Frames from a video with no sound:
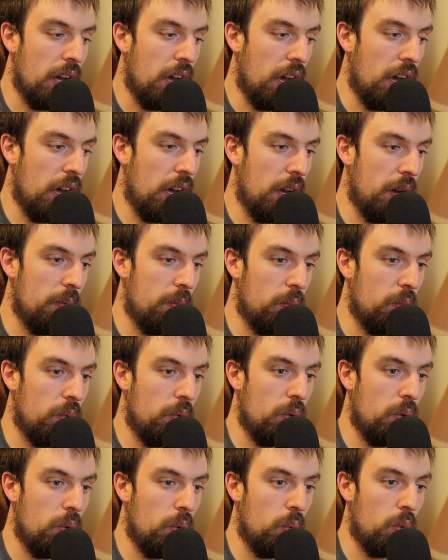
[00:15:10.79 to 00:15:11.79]
um,
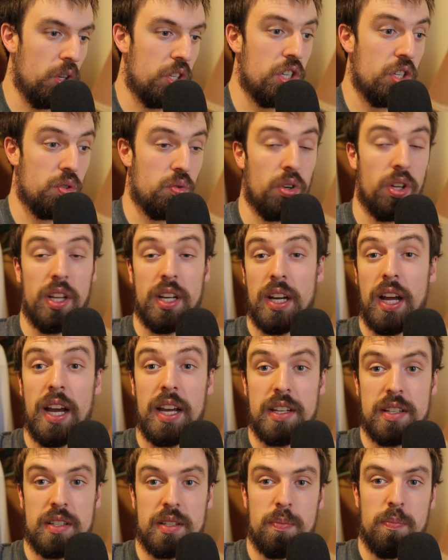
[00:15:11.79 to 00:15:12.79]
which is really
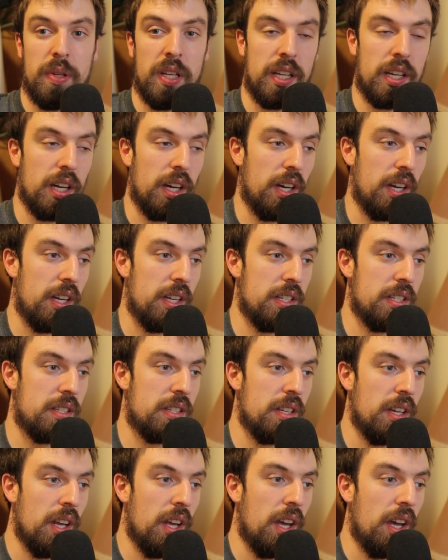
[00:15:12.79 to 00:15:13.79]
nice
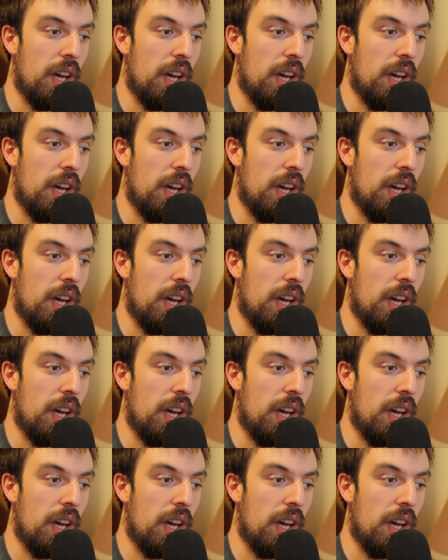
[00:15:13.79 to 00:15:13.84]
because